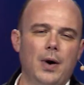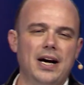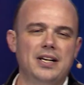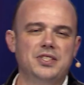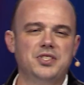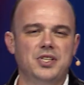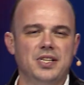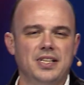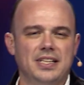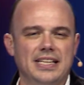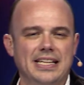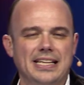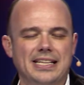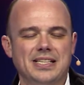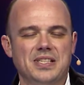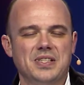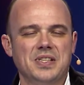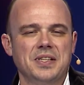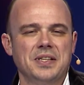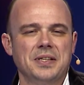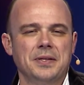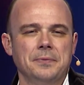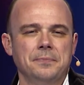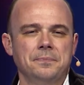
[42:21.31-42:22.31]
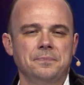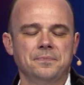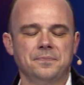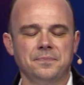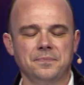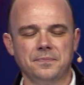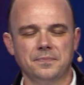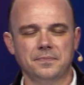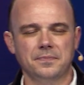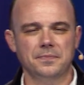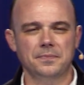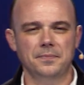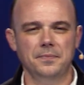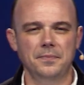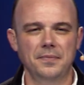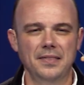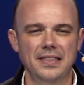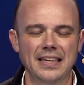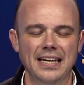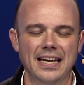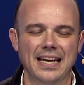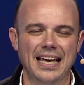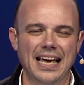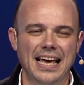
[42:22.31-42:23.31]
watching this
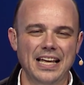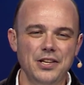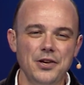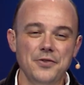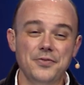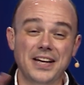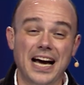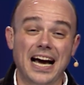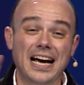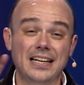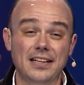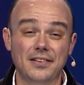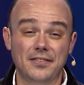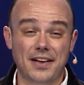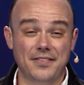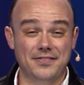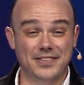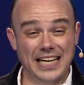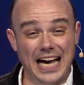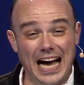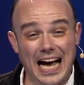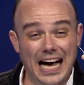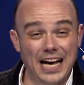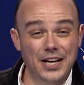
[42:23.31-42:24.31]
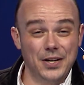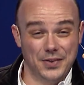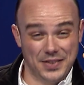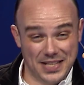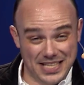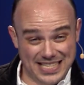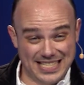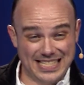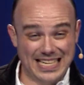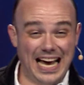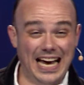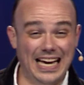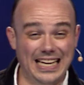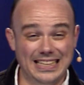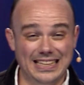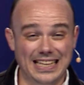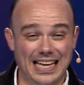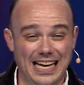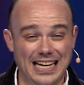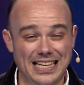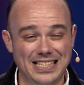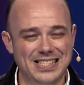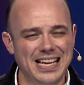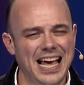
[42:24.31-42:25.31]
and you've kind of left God on the
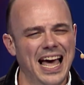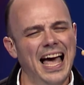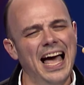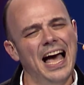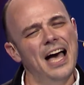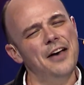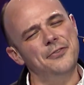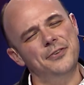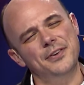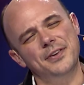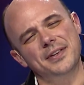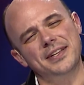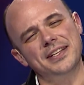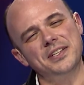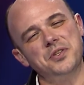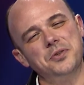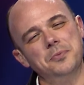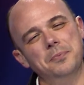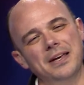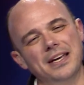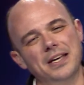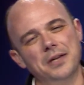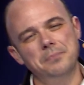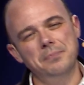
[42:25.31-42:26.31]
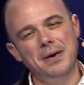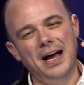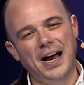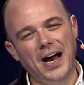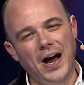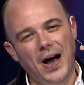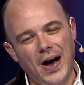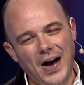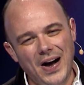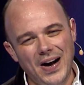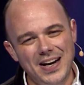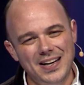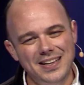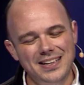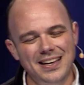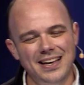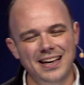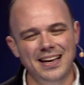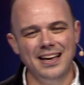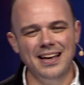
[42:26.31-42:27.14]
sidelines. I feel this big in my heart.